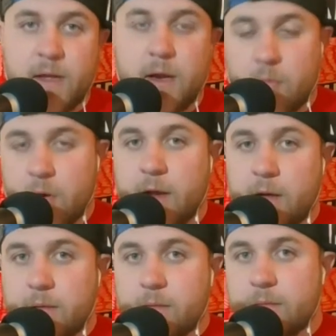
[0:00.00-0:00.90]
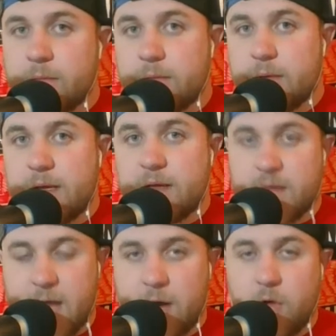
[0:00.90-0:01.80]
Daniel Bryan.
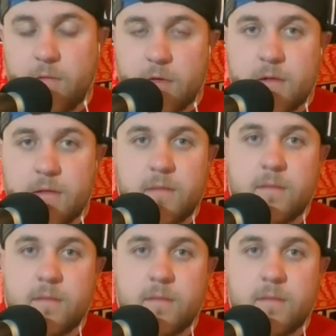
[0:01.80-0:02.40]
He's that over,